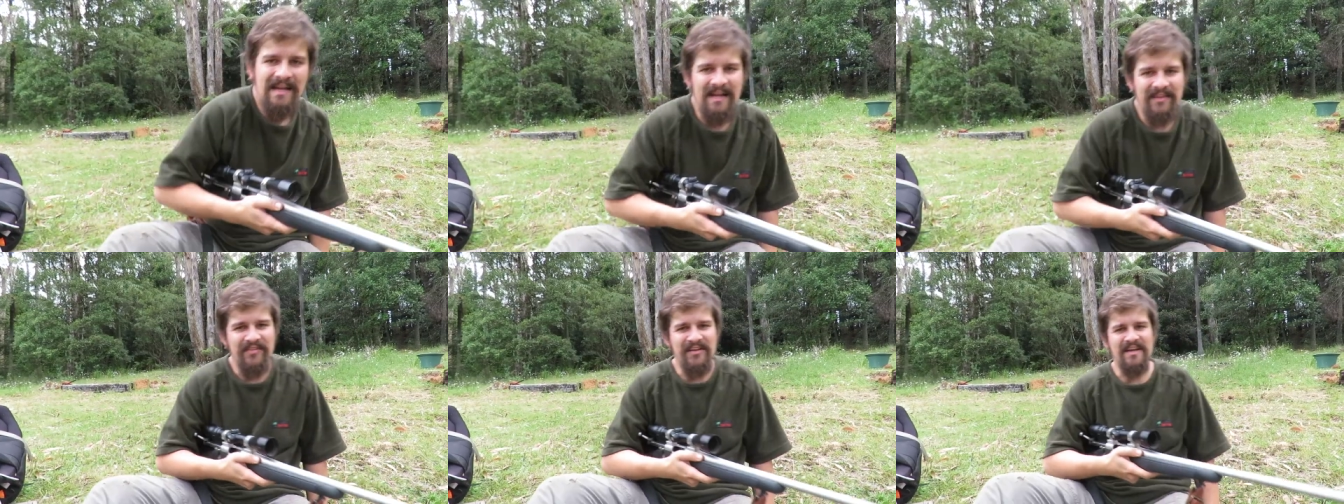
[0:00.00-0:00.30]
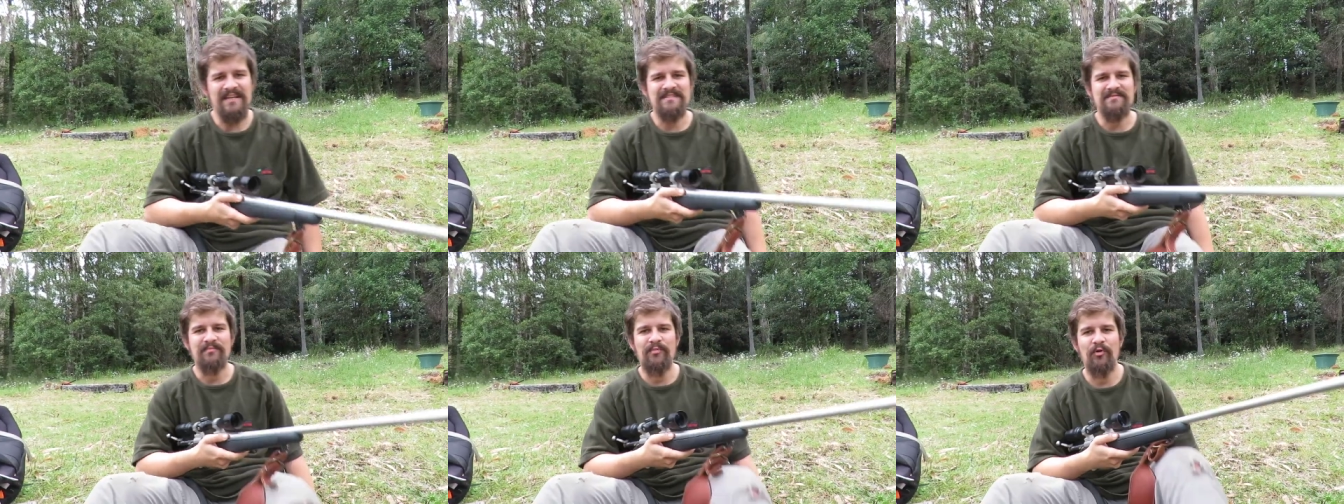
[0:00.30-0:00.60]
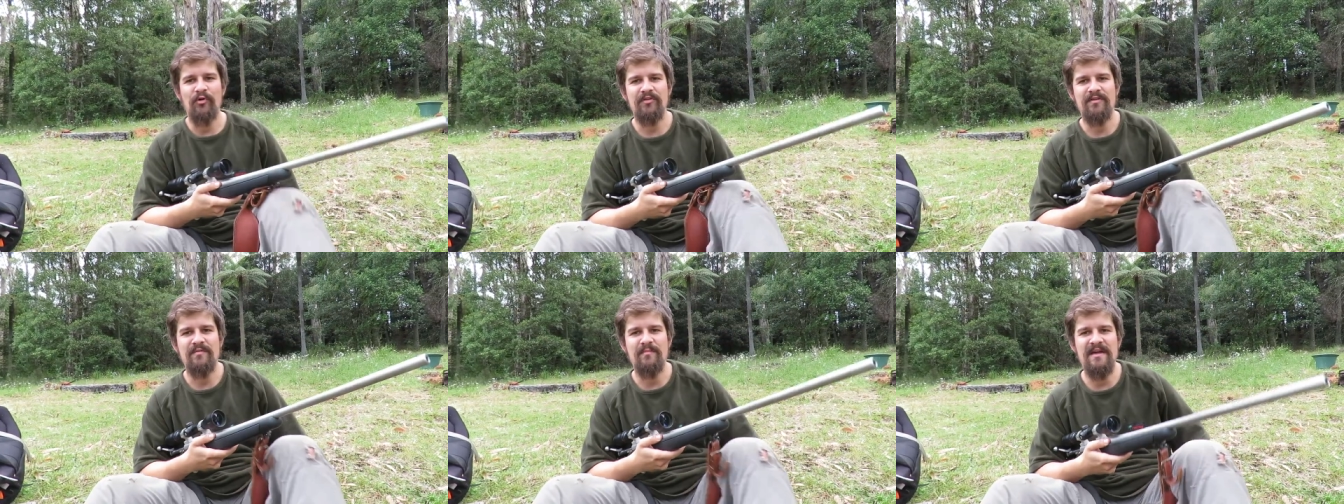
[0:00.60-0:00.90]
I think it's
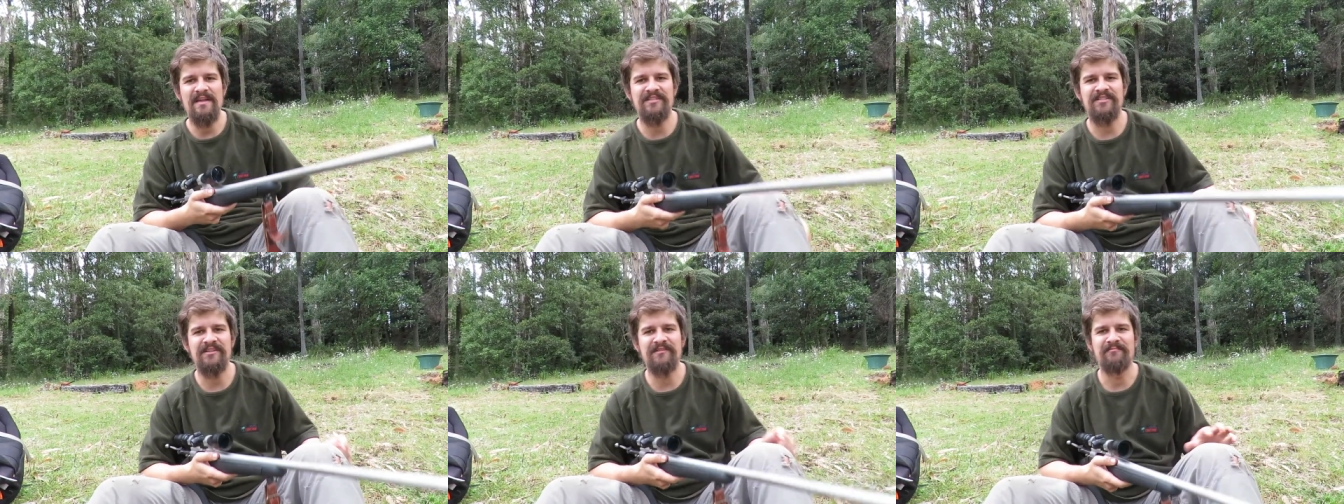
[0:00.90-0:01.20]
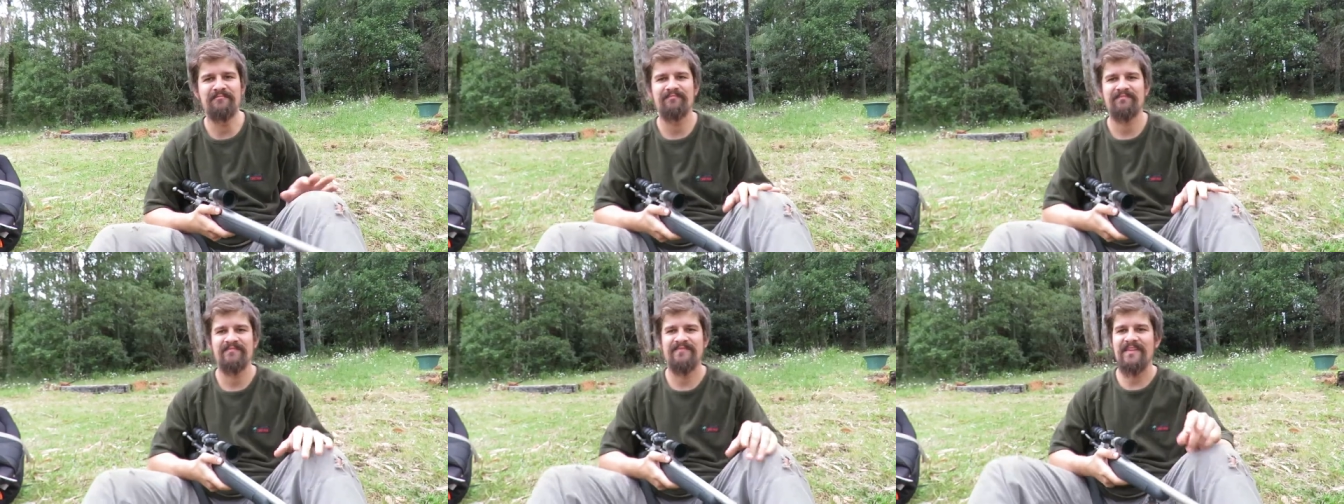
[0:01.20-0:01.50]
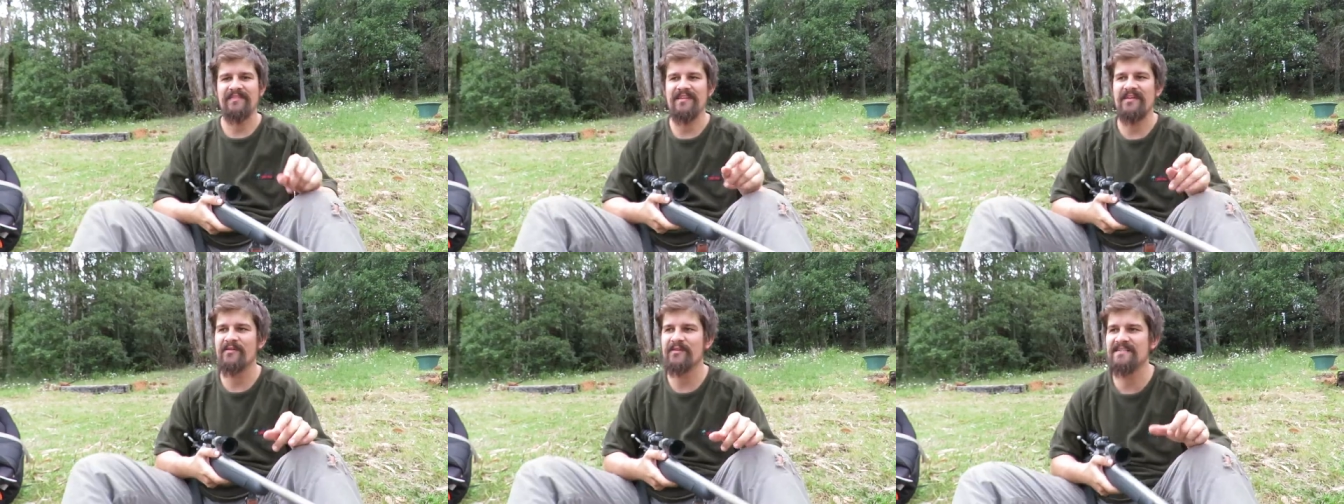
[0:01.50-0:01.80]
important to mention
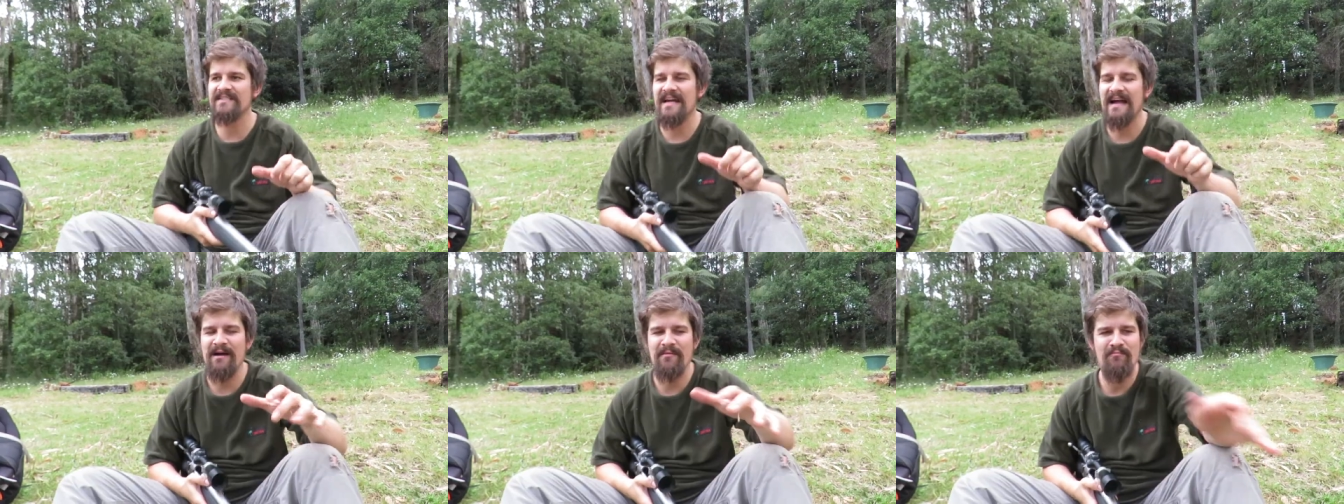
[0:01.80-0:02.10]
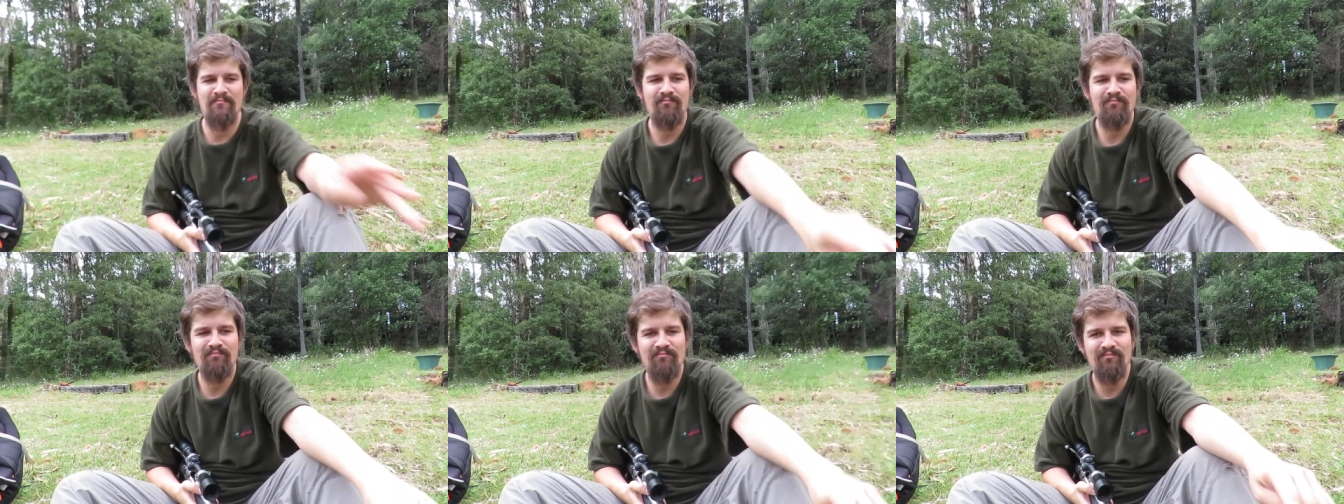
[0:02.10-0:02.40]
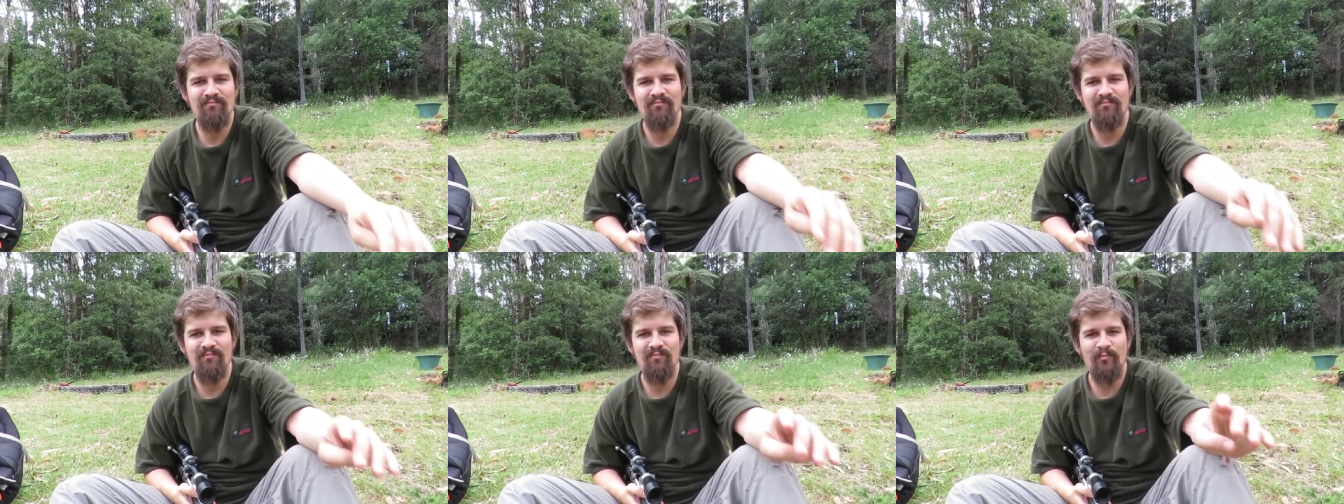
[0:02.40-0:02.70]
that there is um,
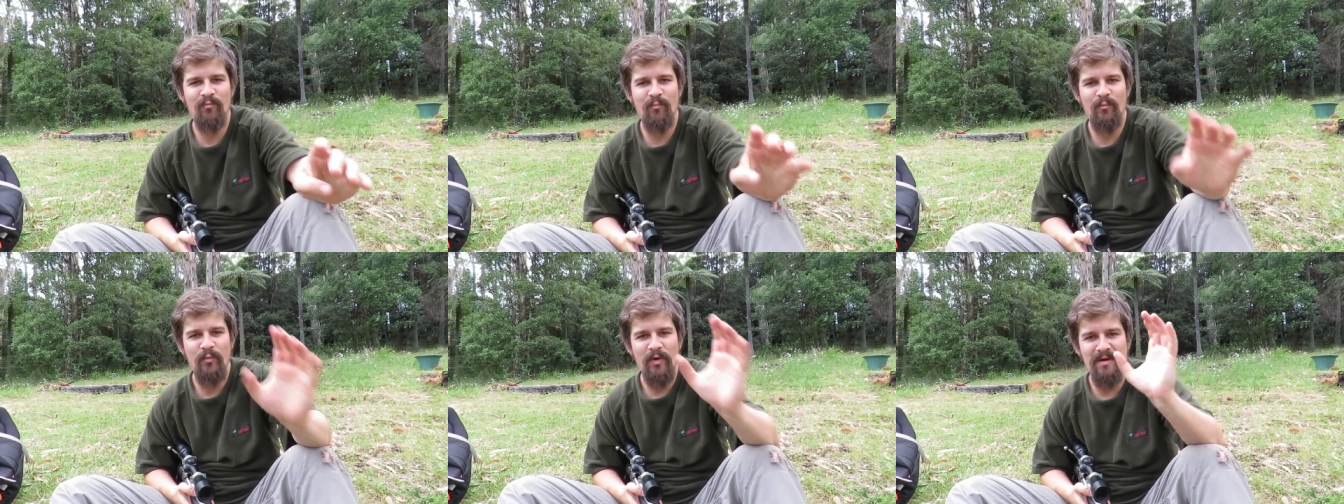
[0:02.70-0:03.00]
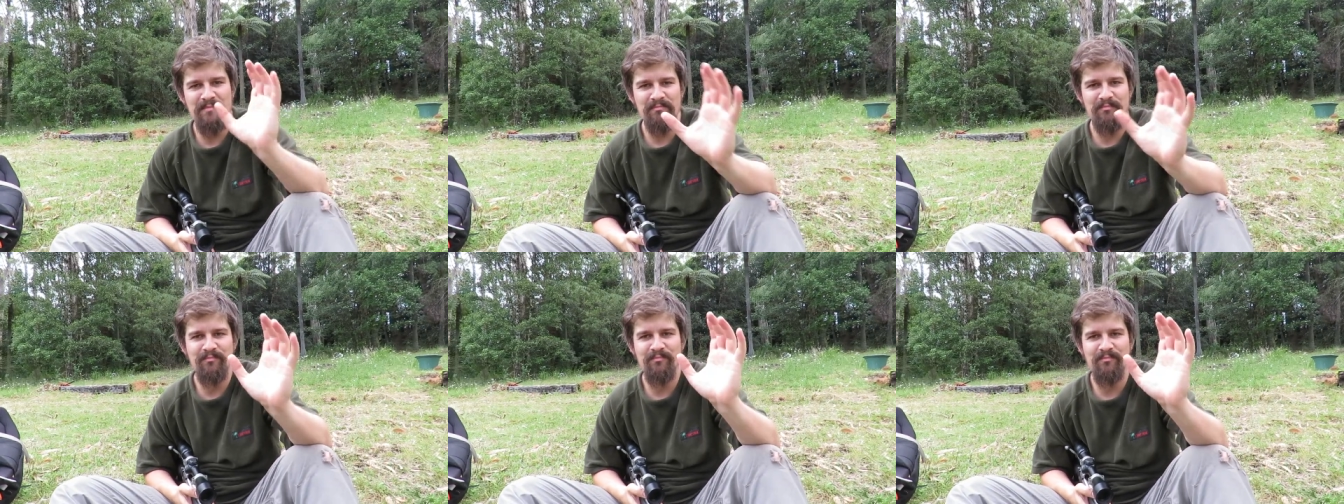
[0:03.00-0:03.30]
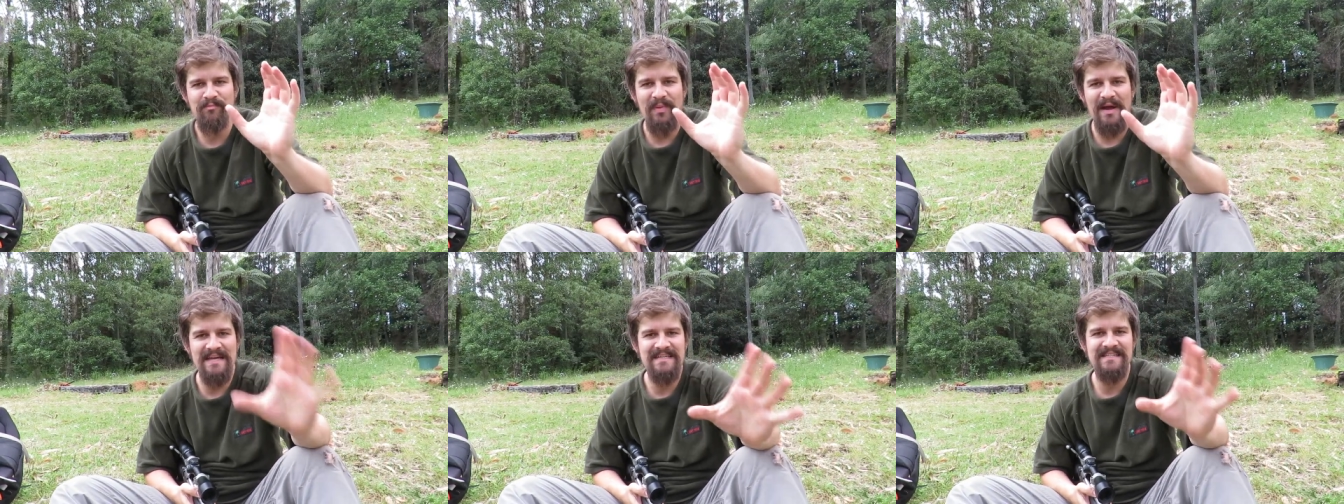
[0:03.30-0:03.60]
one
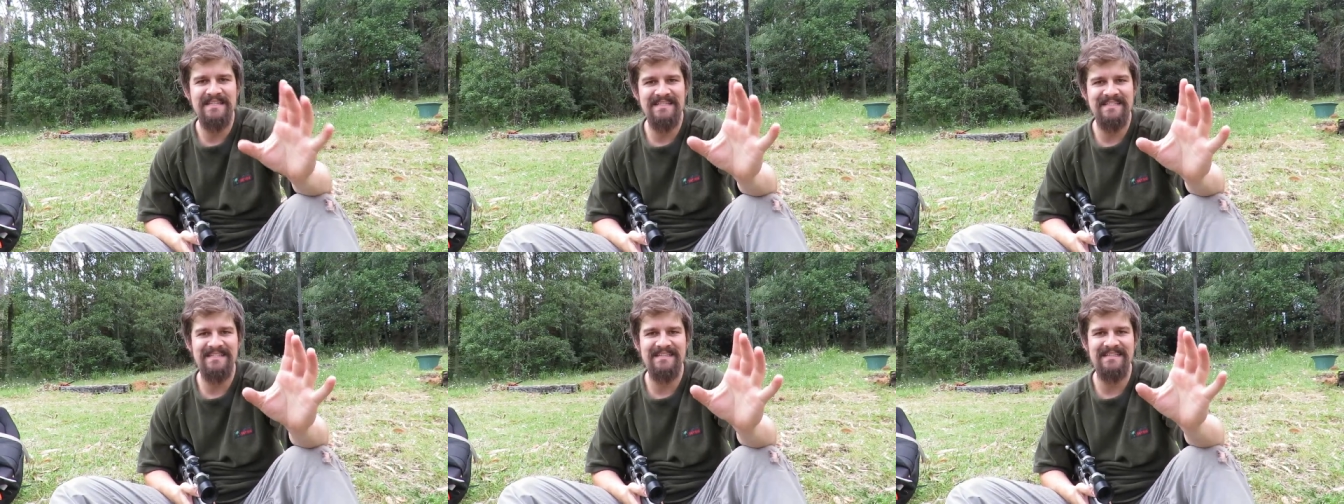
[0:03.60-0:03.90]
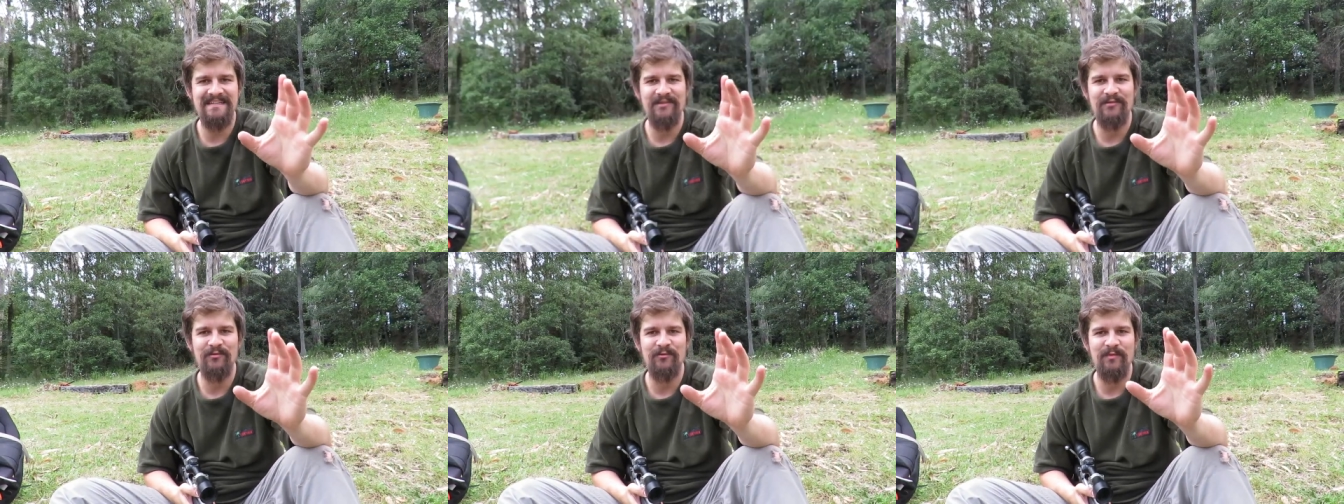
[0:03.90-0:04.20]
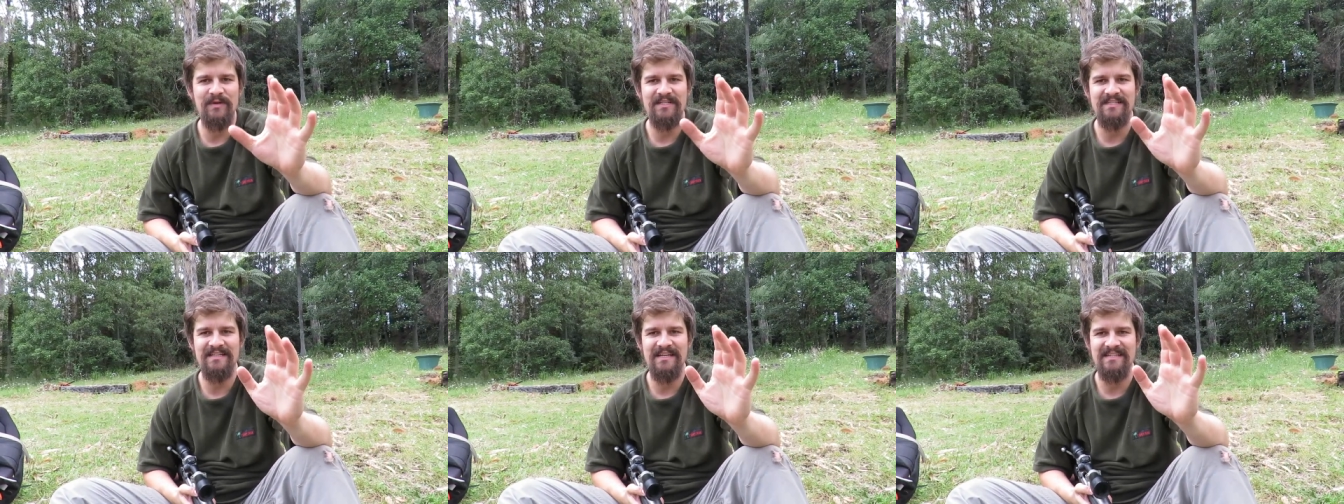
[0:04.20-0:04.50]
basic skill
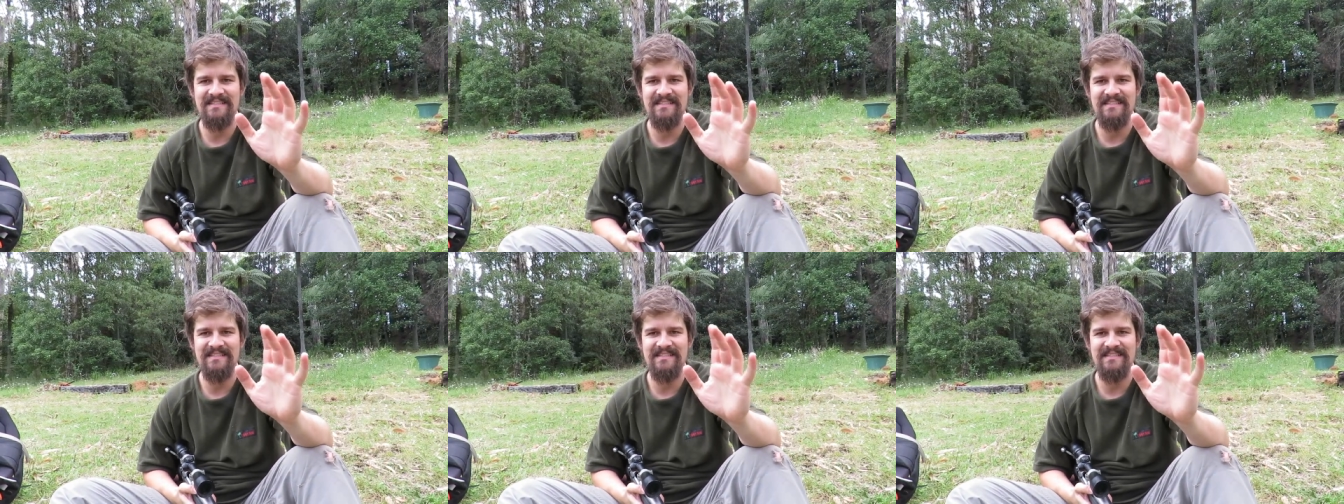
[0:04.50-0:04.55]
which